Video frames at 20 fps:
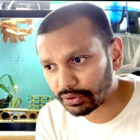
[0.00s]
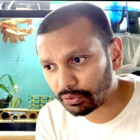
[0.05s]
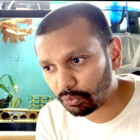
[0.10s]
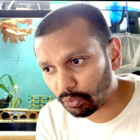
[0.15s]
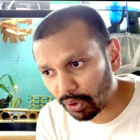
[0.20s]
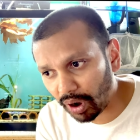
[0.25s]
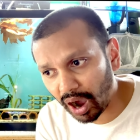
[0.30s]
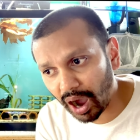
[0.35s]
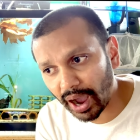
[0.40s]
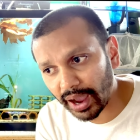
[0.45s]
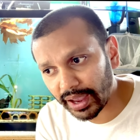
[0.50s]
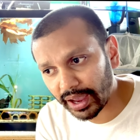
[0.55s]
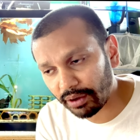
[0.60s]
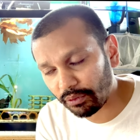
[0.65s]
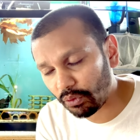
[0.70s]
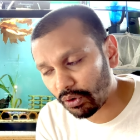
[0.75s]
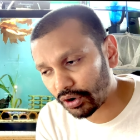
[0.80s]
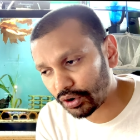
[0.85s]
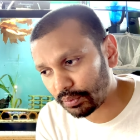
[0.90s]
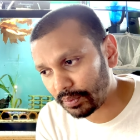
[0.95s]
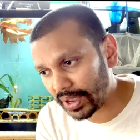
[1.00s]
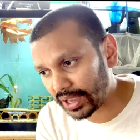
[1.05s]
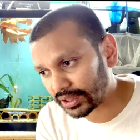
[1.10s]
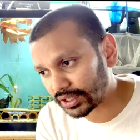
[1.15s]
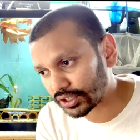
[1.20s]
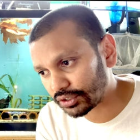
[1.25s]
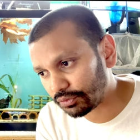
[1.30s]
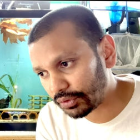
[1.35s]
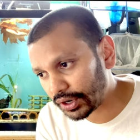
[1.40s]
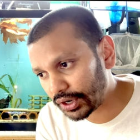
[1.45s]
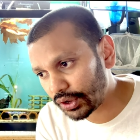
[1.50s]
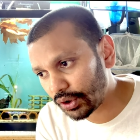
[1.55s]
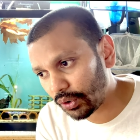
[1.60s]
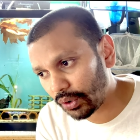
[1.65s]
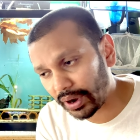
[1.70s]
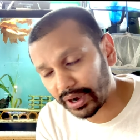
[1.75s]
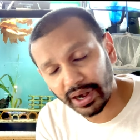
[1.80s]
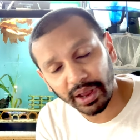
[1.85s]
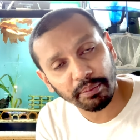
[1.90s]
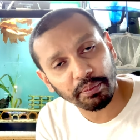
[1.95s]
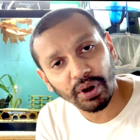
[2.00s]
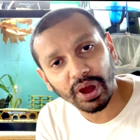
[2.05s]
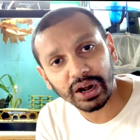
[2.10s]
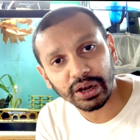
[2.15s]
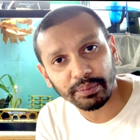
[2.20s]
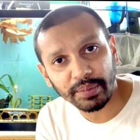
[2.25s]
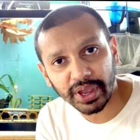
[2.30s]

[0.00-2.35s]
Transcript: why I want to make this video, and I'll probably